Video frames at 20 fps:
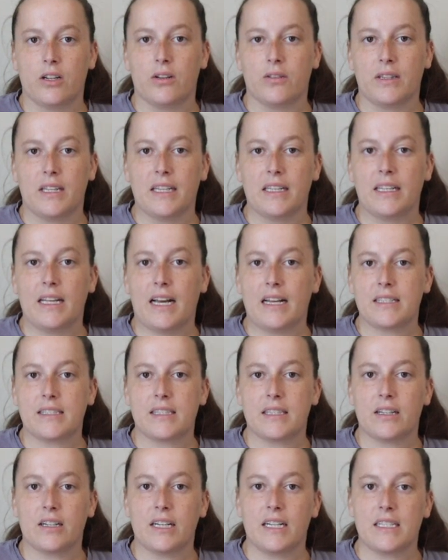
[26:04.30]
known that yes,
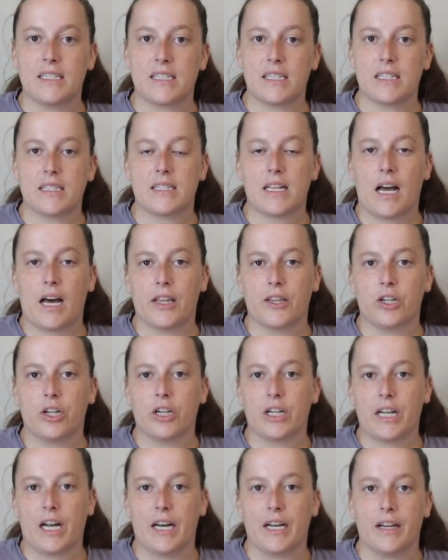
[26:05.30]
there is this
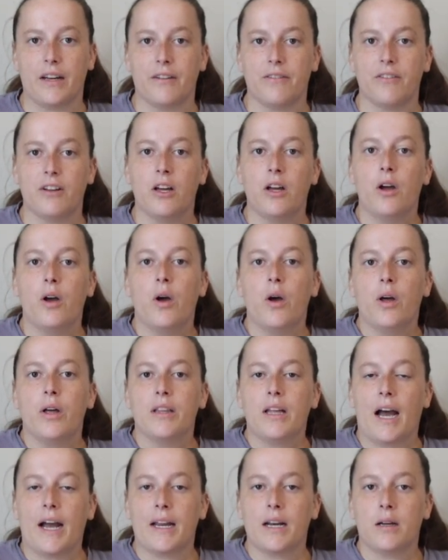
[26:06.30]
other kind of
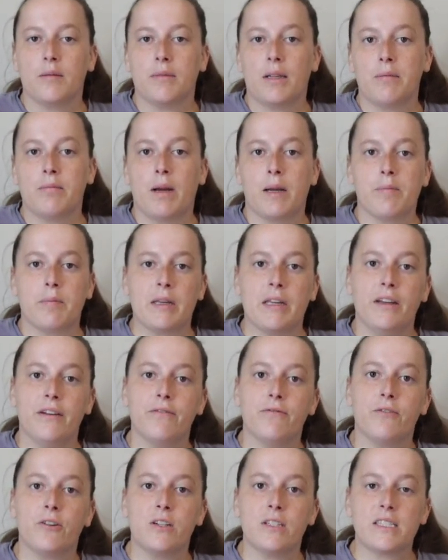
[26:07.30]
item that might be
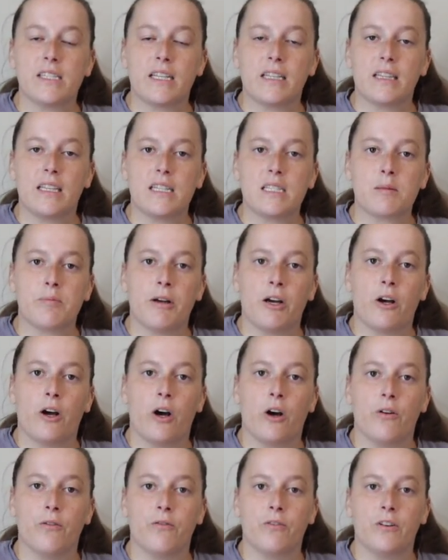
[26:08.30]
influencing this, but
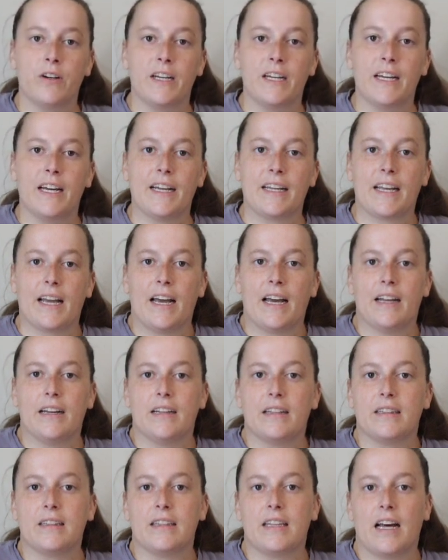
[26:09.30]
hopefully,
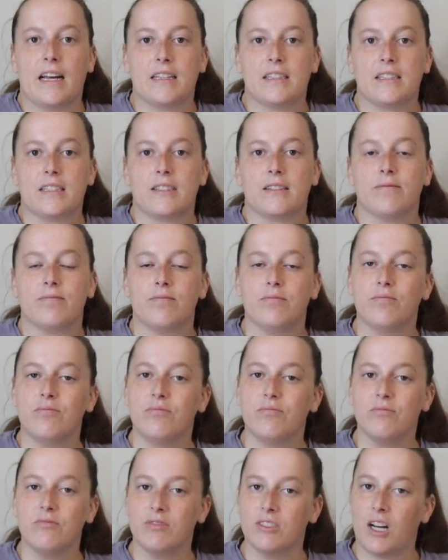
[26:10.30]
again, that's
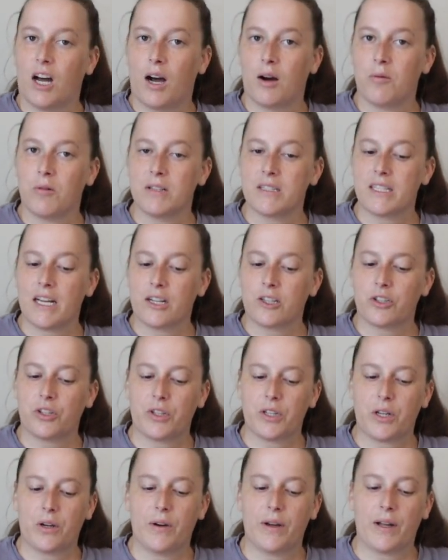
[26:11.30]
not what's
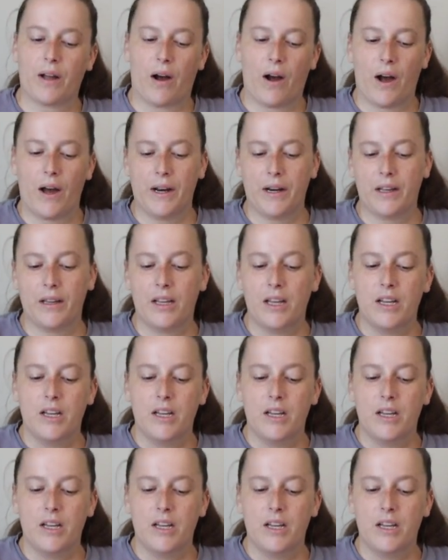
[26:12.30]
actually going on.